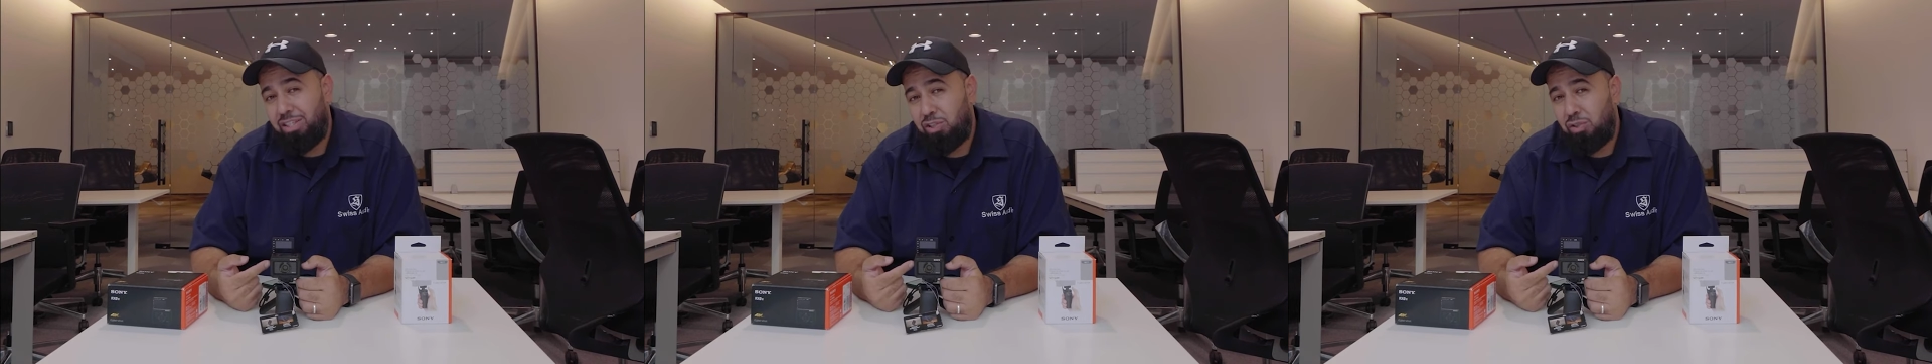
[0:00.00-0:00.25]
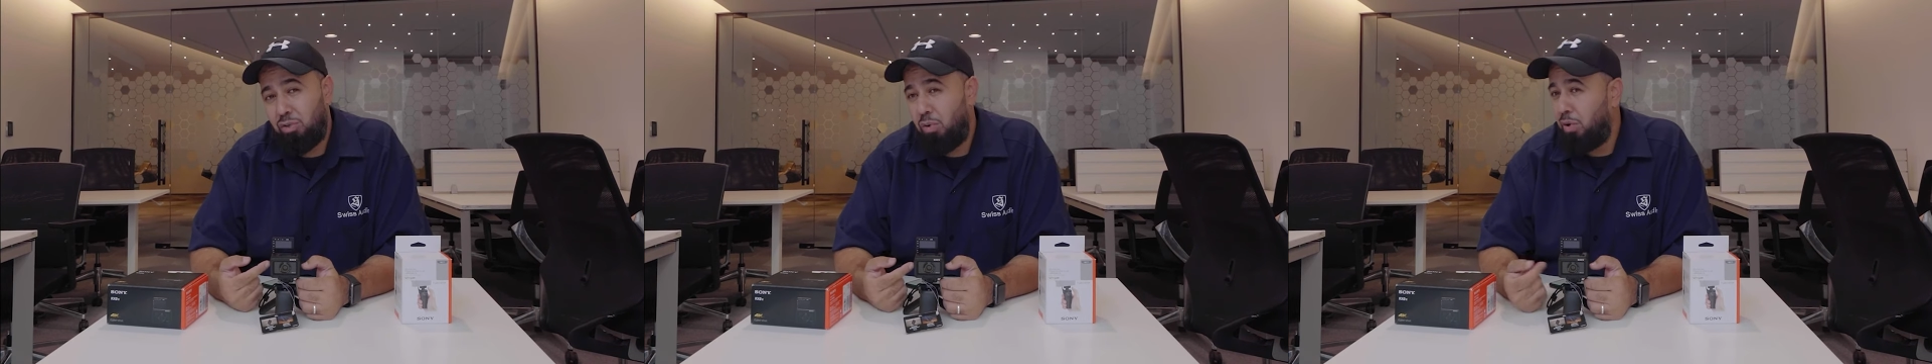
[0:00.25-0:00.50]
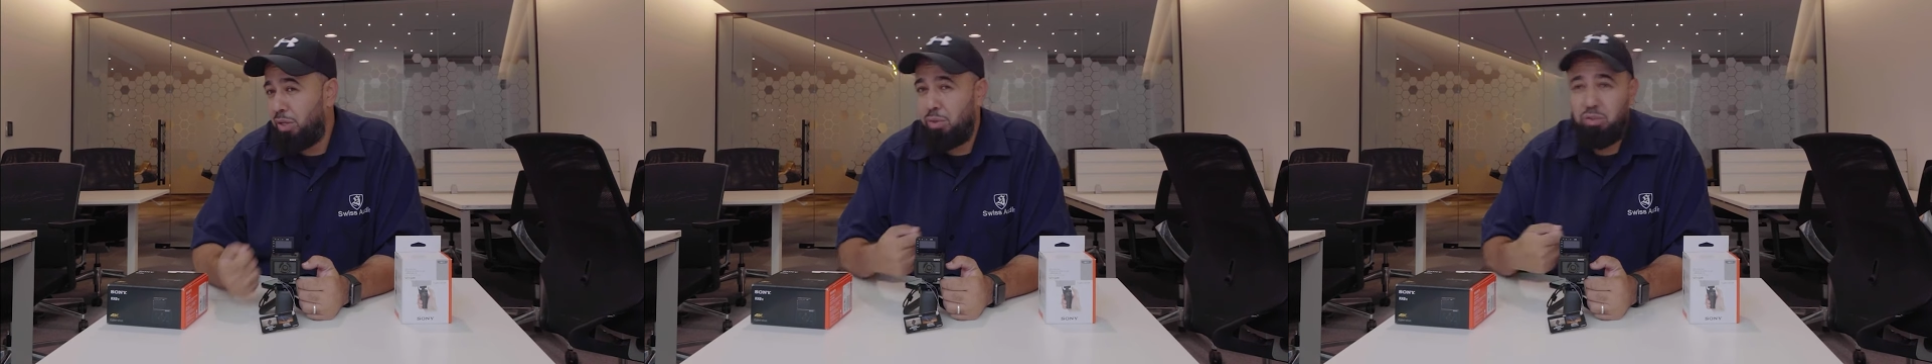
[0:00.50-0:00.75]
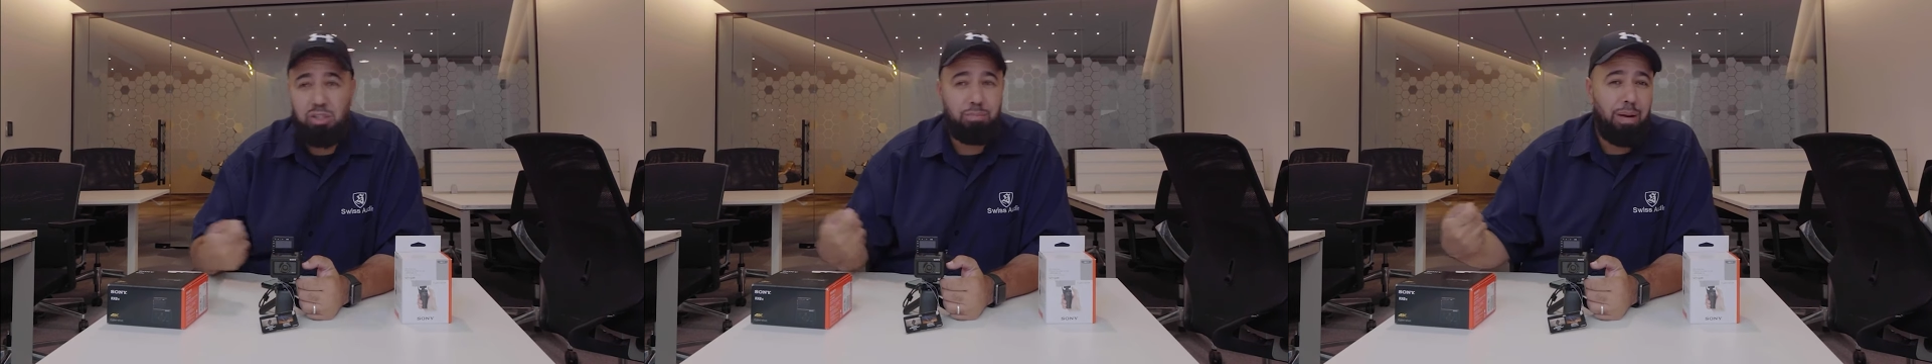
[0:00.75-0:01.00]
external
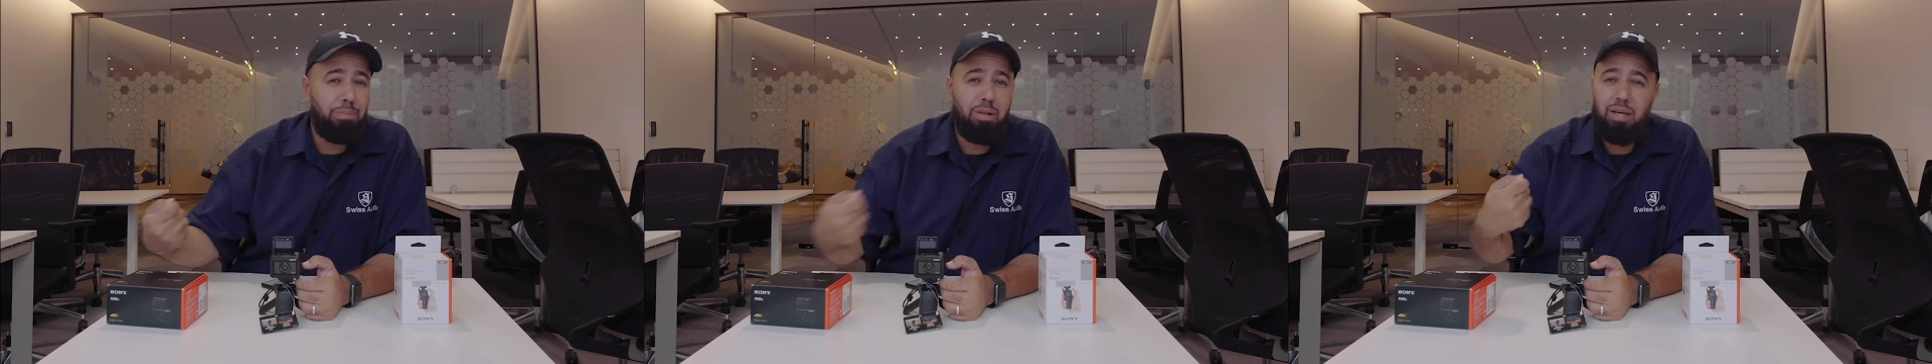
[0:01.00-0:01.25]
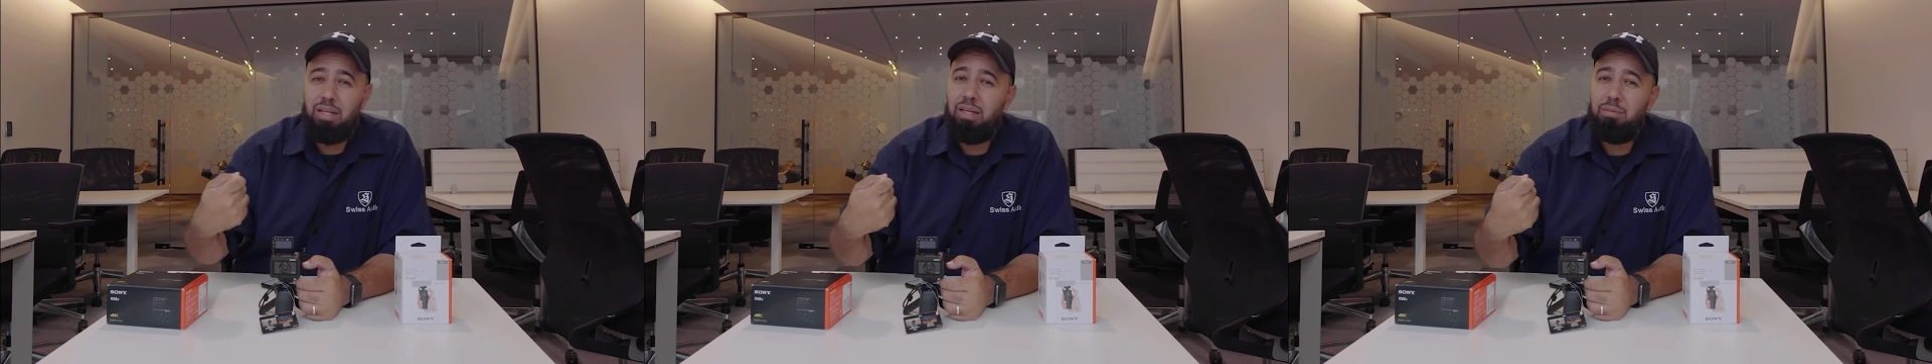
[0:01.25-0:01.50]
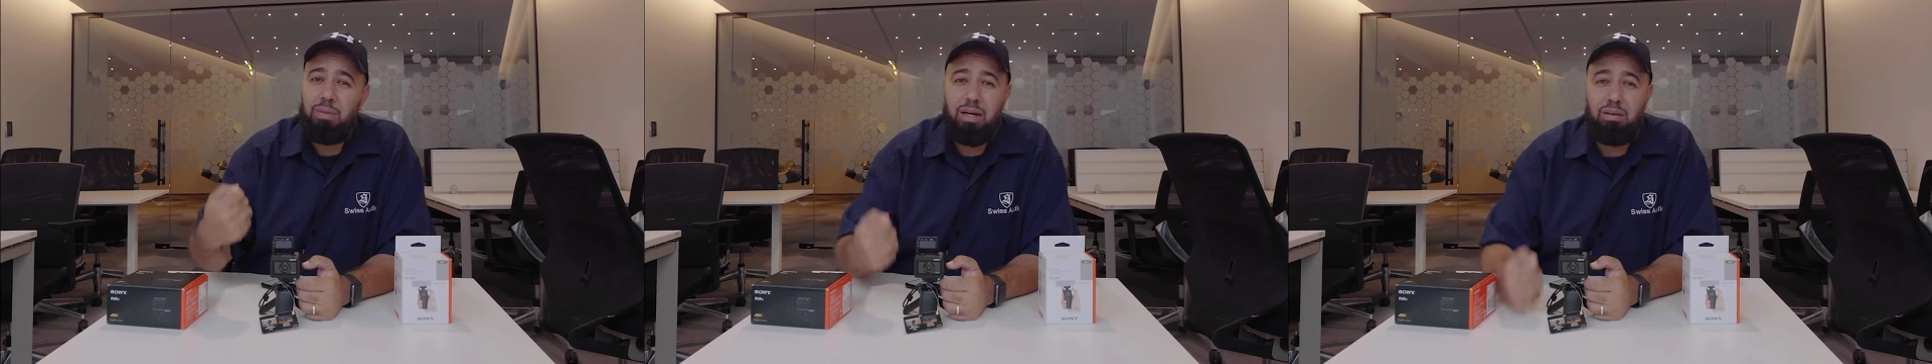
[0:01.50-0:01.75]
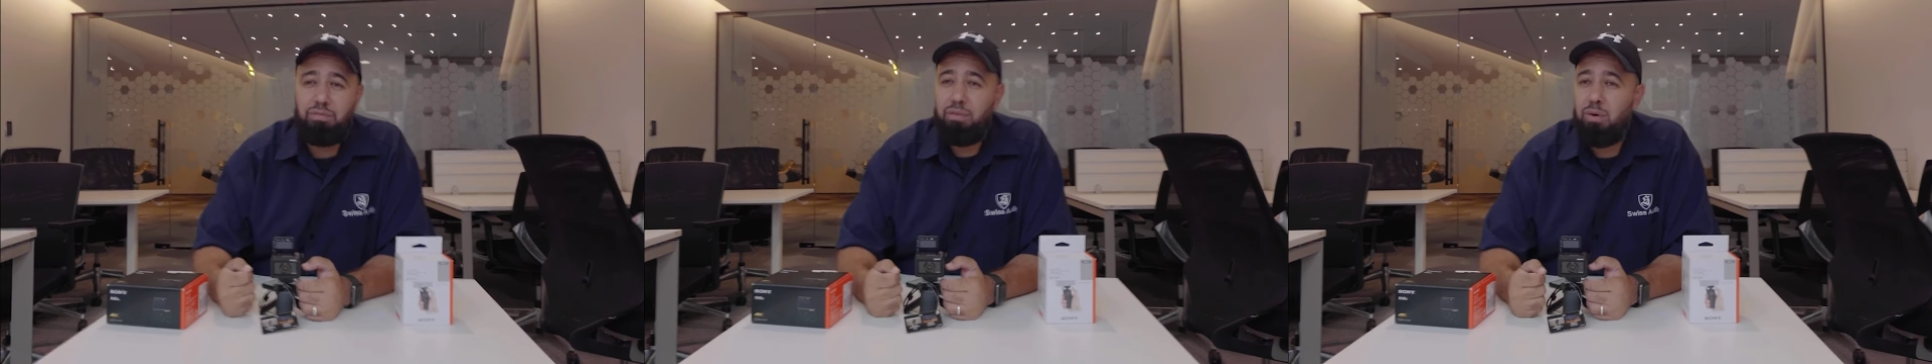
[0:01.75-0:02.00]
audio just by plugging in the
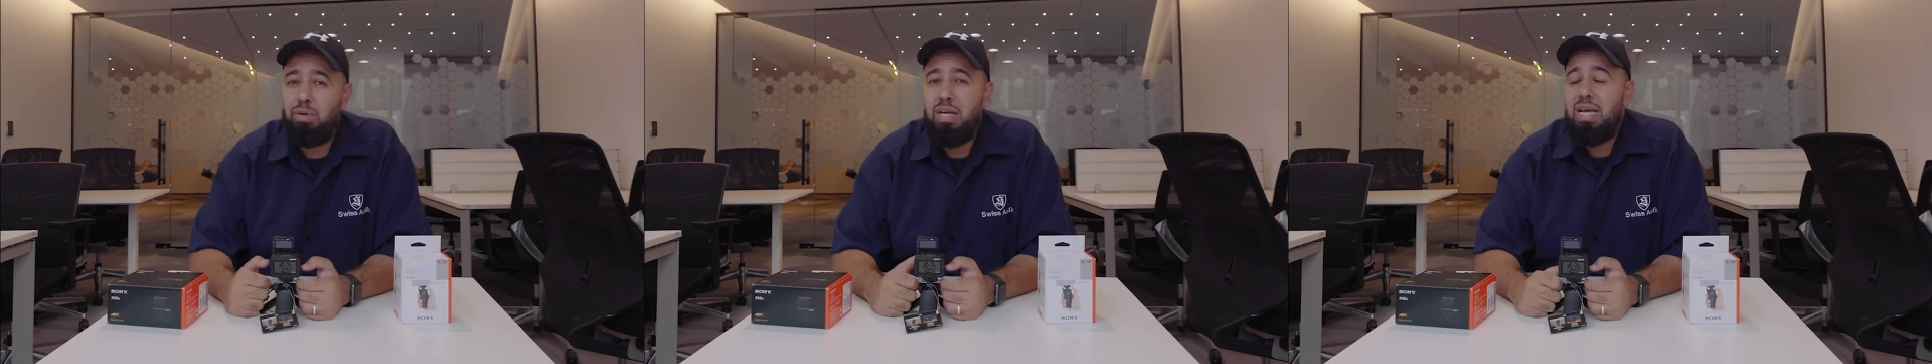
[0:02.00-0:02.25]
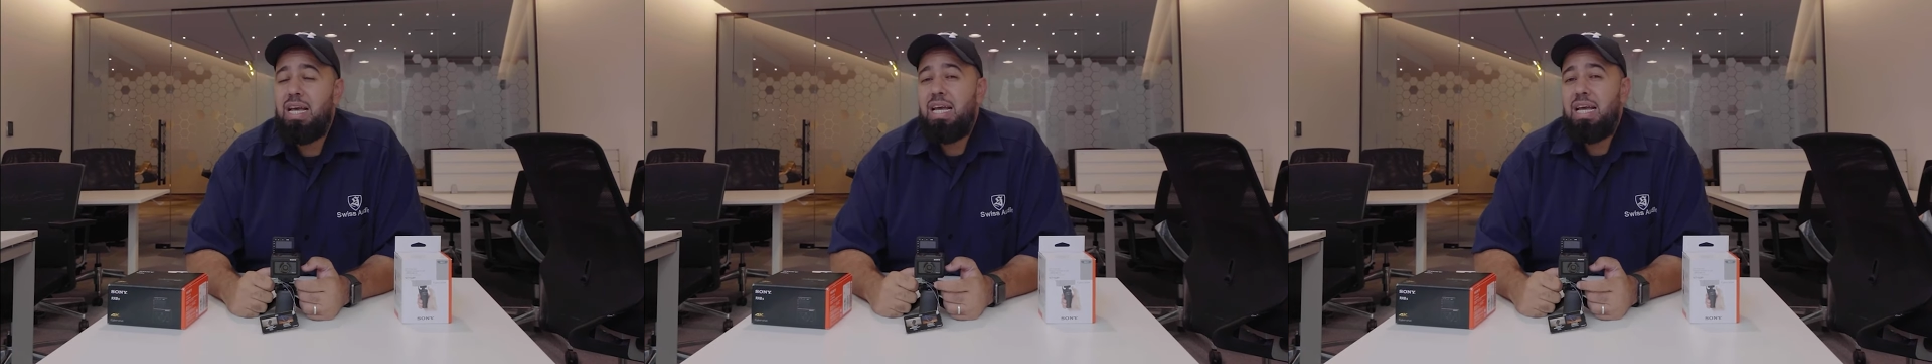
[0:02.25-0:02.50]
microphone